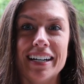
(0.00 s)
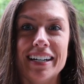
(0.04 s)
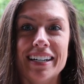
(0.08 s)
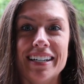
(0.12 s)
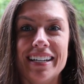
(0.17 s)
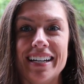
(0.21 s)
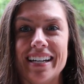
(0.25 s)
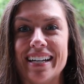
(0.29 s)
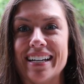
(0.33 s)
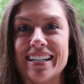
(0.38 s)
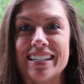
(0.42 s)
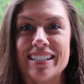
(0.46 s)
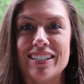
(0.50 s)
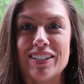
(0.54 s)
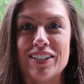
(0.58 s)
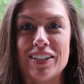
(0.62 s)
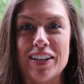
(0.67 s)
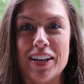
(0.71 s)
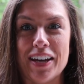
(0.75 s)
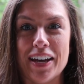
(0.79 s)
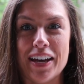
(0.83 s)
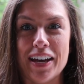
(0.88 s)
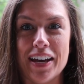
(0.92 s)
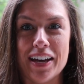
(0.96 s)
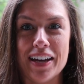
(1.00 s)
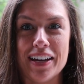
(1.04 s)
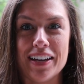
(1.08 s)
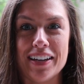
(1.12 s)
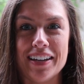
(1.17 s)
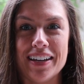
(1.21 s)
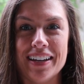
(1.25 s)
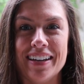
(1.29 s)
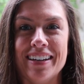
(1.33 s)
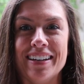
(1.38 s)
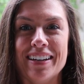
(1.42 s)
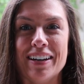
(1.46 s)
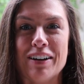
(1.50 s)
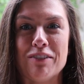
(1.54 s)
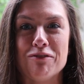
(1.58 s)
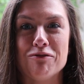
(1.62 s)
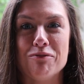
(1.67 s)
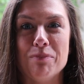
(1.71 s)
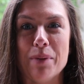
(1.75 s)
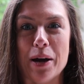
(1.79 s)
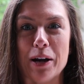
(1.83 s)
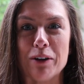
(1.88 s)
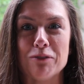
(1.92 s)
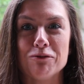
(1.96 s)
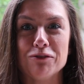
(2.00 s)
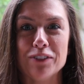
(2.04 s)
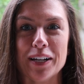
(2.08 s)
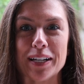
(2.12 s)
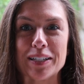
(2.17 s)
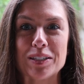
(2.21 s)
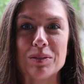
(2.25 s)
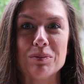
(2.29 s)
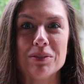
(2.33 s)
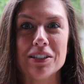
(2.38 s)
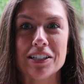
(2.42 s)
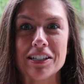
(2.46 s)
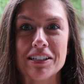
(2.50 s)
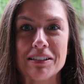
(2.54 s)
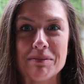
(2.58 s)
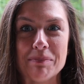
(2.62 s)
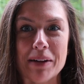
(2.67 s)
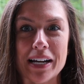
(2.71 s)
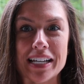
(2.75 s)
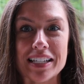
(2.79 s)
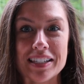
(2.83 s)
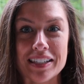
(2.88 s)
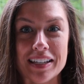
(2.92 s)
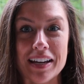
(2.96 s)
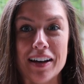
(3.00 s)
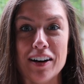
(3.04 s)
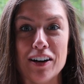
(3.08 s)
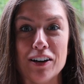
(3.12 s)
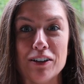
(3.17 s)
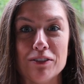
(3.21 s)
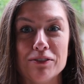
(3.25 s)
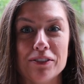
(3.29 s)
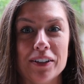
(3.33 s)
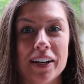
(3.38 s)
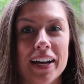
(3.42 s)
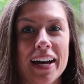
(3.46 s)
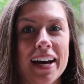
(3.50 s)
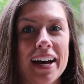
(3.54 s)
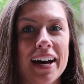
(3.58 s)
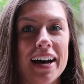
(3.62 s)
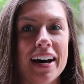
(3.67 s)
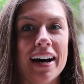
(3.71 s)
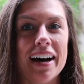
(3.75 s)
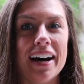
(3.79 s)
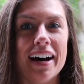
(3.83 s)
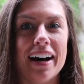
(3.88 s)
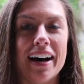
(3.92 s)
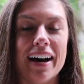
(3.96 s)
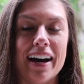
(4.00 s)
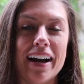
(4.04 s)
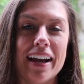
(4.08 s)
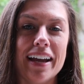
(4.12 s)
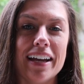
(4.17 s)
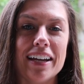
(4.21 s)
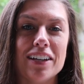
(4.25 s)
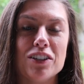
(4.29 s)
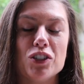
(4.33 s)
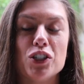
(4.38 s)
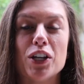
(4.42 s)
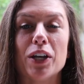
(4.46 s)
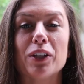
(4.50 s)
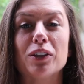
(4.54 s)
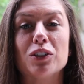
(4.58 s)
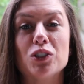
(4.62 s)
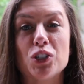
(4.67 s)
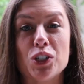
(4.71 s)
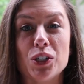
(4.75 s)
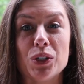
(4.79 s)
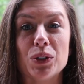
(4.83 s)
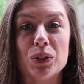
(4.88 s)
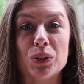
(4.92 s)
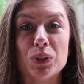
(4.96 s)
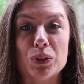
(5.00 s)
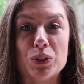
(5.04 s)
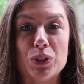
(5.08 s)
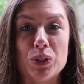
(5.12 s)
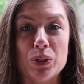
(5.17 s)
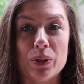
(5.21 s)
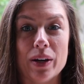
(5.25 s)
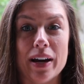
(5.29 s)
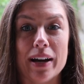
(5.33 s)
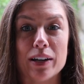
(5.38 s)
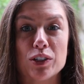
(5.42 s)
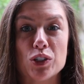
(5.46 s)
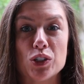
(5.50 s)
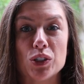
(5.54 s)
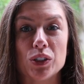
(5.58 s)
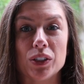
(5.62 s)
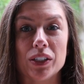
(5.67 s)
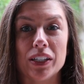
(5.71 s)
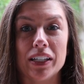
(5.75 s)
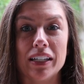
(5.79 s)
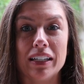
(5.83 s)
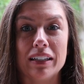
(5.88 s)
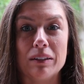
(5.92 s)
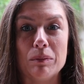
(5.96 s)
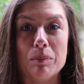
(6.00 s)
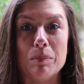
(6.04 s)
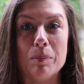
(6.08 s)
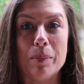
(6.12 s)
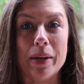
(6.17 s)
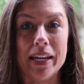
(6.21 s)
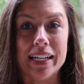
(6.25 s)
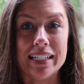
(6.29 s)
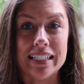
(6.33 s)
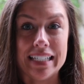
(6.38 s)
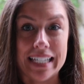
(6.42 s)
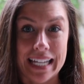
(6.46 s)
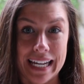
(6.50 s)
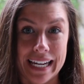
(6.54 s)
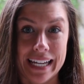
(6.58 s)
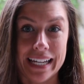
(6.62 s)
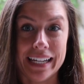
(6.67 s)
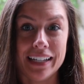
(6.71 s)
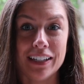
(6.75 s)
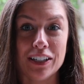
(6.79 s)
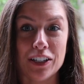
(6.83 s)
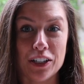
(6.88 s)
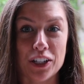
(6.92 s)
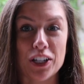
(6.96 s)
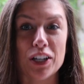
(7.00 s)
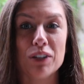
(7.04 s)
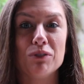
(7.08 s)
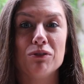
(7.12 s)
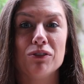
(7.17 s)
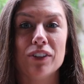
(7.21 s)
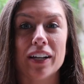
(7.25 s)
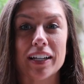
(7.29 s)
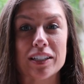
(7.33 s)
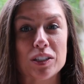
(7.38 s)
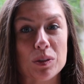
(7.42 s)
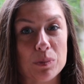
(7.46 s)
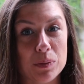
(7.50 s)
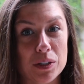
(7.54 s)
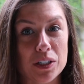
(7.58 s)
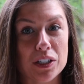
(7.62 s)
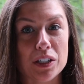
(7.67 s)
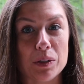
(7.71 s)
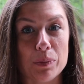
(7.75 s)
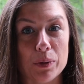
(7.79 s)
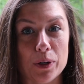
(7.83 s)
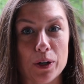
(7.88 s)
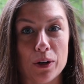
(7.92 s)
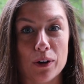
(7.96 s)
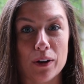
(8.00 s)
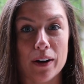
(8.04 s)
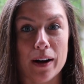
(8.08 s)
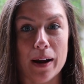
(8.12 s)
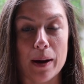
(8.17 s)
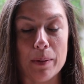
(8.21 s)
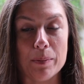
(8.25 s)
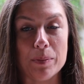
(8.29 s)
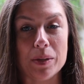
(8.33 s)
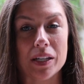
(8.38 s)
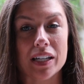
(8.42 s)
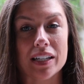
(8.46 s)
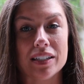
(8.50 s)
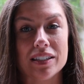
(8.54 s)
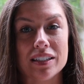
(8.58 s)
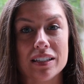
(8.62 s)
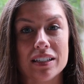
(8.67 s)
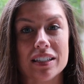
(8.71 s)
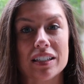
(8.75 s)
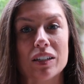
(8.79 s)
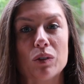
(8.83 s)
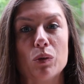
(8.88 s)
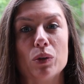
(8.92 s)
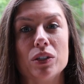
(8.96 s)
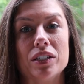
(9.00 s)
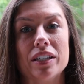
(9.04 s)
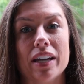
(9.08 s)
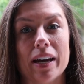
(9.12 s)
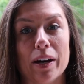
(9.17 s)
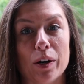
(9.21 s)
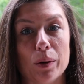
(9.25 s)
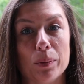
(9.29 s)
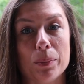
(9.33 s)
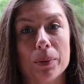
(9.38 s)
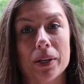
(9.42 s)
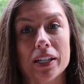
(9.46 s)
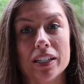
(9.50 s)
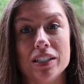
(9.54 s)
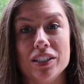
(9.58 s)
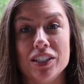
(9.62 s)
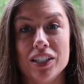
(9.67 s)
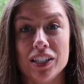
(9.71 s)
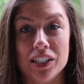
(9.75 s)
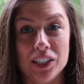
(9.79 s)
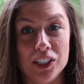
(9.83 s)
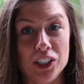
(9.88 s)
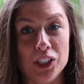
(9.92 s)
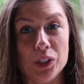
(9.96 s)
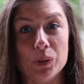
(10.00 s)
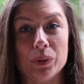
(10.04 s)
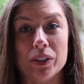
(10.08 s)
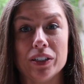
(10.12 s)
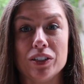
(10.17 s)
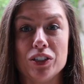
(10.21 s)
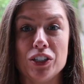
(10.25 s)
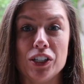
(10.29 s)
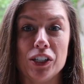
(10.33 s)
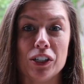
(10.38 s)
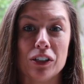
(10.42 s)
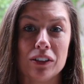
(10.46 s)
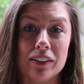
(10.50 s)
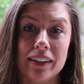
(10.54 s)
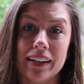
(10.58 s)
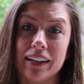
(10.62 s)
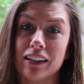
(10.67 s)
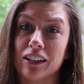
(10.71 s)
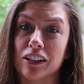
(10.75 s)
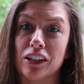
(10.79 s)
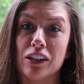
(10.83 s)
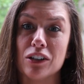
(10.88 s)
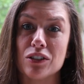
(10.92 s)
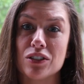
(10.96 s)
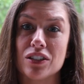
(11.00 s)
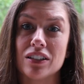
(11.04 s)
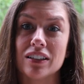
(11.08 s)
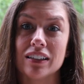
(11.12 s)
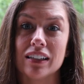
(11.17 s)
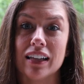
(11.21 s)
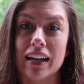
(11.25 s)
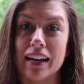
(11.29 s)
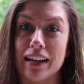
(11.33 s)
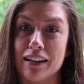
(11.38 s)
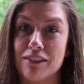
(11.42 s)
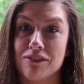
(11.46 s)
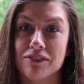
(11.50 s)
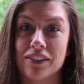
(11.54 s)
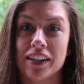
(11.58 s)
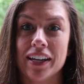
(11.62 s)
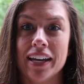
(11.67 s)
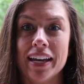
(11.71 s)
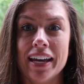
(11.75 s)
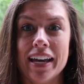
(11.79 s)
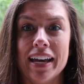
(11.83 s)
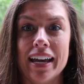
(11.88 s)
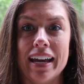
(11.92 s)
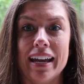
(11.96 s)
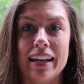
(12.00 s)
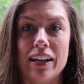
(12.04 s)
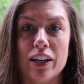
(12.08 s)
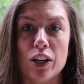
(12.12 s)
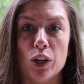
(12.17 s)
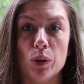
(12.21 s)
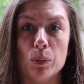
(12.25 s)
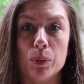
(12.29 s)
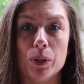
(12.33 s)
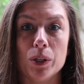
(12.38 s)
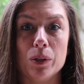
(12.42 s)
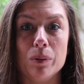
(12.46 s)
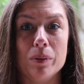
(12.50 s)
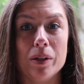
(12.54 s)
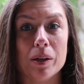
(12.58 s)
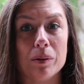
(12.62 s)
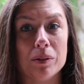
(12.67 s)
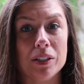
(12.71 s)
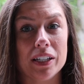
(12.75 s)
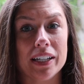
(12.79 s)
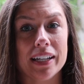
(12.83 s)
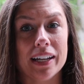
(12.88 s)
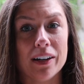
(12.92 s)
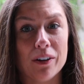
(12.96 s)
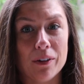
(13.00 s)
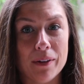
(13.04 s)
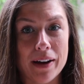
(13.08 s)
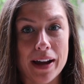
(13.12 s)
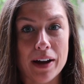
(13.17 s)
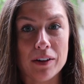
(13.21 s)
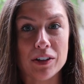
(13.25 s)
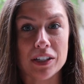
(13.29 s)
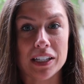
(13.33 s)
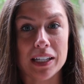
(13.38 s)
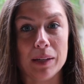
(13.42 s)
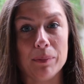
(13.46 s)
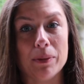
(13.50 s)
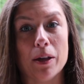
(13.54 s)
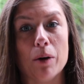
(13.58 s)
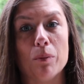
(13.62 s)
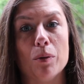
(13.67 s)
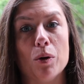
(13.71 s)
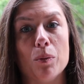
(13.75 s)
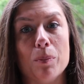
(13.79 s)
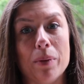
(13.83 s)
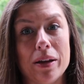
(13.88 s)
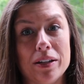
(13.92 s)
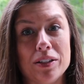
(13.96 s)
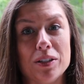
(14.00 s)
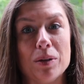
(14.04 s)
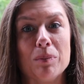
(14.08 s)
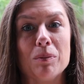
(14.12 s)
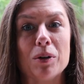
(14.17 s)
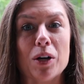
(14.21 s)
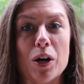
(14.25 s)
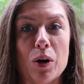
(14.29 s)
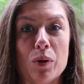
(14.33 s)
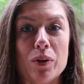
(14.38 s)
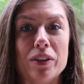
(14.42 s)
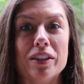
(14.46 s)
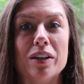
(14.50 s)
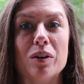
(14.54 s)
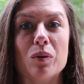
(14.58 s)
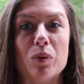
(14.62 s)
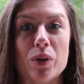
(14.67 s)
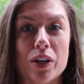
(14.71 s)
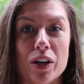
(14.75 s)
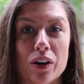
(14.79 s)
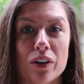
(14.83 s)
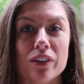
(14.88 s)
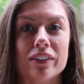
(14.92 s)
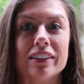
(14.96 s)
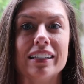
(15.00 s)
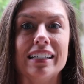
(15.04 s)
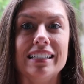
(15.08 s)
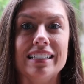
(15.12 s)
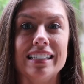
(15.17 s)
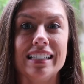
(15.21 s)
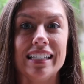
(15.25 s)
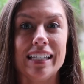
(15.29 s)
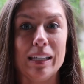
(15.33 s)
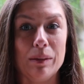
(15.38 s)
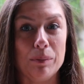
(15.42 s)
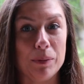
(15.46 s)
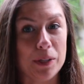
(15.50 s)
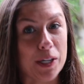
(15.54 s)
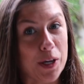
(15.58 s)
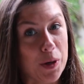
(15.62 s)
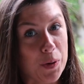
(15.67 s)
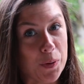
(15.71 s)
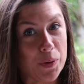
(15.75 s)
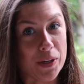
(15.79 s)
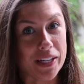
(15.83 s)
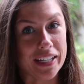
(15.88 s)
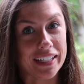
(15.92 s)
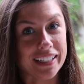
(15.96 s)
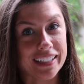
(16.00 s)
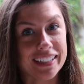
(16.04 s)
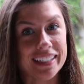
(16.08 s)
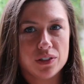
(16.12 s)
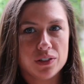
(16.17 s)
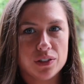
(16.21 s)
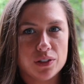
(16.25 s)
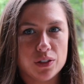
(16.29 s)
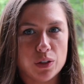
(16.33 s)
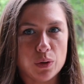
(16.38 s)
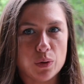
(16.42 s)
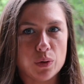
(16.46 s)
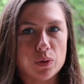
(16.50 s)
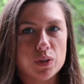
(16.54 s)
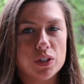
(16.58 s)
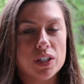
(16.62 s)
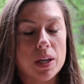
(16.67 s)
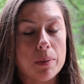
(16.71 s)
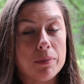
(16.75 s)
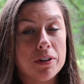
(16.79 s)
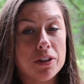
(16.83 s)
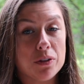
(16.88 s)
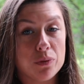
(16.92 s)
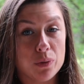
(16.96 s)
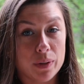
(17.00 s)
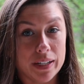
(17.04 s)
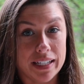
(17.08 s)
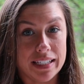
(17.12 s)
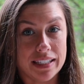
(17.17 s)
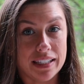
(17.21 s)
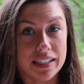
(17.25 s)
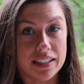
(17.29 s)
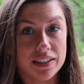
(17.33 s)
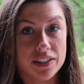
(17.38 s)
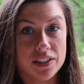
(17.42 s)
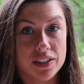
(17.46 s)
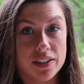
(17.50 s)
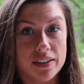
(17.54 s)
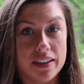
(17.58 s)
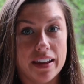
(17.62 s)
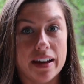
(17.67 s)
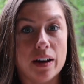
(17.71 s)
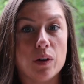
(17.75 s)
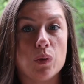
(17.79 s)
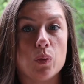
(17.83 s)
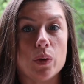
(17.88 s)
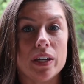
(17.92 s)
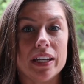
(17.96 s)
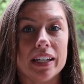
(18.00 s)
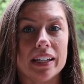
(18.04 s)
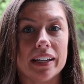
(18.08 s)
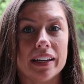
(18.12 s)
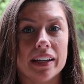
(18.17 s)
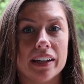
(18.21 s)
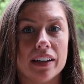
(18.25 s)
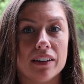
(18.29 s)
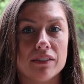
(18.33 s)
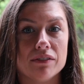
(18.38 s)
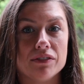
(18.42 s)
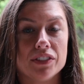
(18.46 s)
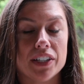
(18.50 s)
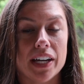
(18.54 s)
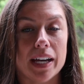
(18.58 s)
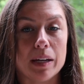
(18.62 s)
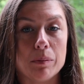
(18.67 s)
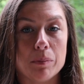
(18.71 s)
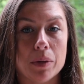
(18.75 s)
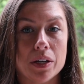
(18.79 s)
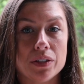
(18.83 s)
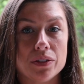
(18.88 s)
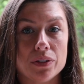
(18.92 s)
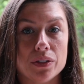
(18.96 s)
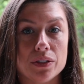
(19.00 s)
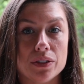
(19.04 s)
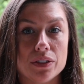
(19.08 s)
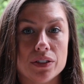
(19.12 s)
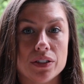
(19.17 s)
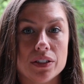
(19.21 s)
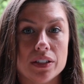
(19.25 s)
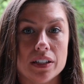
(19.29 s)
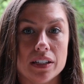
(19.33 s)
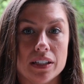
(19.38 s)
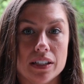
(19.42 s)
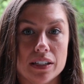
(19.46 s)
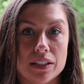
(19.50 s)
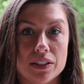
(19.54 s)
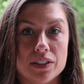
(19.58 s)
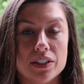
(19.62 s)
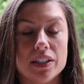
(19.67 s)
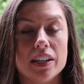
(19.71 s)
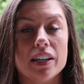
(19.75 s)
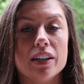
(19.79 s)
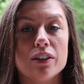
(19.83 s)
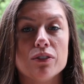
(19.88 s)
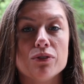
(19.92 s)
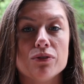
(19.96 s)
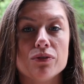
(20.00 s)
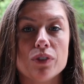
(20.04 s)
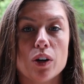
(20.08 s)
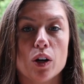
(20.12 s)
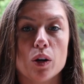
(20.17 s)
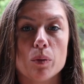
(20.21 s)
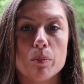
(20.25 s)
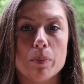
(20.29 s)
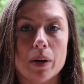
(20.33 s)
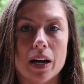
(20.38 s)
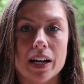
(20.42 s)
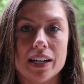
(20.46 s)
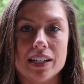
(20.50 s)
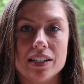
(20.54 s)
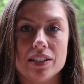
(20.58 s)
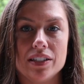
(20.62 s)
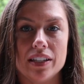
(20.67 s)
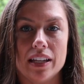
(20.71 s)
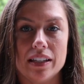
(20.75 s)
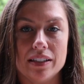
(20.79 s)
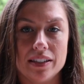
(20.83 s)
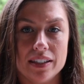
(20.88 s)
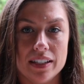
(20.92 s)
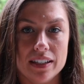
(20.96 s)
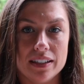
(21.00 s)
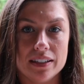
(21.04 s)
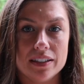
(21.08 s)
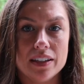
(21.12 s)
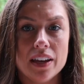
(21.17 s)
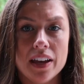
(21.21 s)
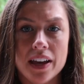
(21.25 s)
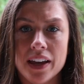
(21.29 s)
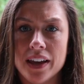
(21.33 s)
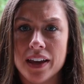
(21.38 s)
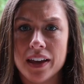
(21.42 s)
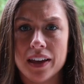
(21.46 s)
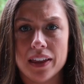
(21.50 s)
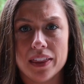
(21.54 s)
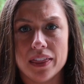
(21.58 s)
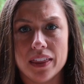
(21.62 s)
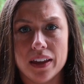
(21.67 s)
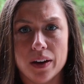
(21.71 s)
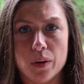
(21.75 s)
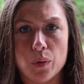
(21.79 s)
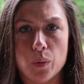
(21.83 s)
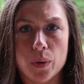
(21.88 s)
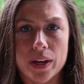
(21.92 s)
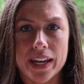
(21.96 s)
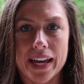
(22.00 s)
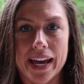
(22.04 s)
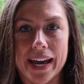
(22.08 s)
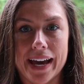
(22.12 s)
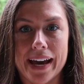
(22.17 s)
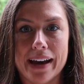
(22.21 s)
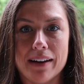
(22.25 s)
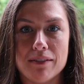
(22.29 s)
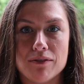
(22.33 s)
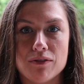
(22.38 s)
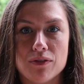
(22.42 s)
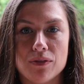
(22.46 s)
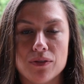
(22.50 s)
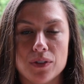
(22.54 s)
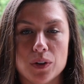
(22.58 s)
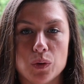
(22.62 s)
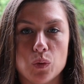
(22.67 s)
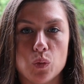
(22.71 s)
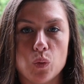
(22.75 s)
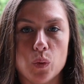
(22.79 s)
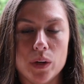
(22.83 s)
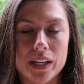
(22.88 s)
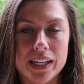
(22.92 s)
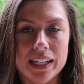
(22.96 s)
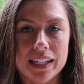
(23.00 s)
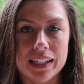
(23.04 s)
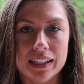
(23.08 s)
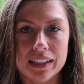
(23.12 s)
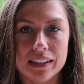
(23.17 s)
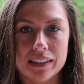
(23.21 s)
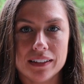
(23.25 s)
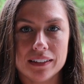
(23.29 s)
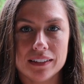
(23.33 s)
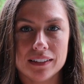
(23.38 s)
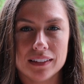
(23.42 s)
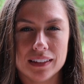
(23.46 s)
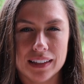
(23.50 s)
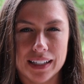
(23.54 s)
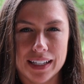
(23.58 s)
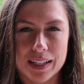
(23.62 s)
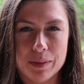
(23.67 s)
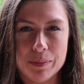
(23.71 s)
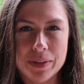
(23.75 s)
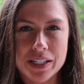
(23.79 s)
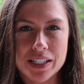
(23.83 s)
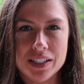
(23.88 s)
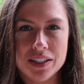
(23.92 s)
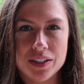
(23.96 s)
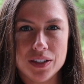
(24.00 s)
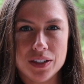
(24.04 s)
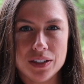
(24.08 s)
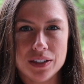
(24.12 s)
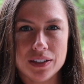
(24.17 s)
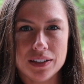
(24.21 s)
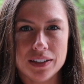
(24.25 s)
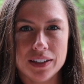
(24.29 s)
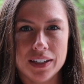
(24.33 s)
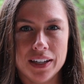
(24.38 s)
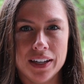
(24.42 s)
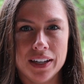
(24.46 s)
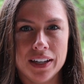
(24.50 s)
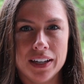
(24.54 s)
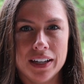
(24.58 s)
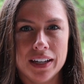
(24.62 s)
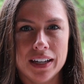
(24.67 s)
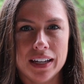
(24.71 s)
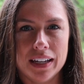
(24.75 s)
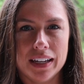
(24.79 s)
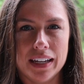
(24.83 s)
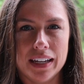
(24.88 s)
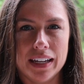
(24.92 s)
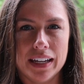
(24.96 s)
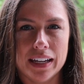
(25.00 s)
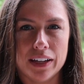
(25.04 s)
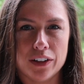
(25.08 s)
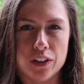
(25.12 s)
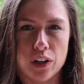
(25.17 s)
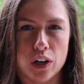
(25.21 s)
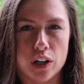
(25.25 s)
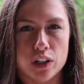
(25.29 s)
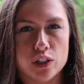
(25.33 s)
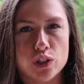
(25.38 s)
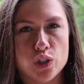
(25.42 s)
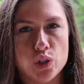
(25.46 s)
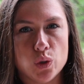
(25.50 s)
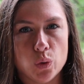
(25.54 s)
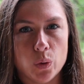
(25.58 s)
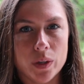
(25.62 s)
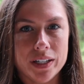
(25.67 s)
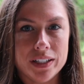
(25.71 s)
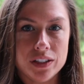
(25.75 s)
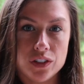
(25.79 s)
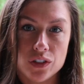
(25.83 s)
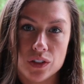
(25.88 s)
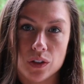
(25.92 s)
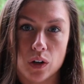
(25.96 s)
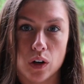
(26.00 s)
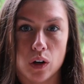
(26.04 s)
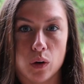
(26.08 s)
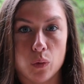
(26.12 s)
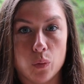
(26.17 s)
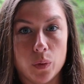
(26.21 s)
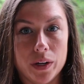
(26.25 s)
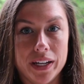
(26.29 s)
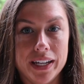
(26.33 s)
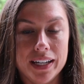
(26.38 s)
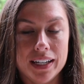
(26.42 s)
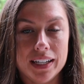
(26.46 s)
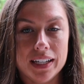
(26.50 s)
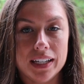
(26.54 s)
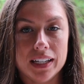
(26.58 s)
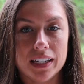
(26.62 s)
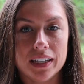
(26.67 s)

and have better flexibility than myself. I challenge you to actually maintain a good flexibility program, because it's going to help continue into your later years in life and help you to be able to get around and keep that momentum going that we all need to keep going. So some of the reasons that we can have tight muscles is if our body senses that we have weak ligaments and our joints are weak,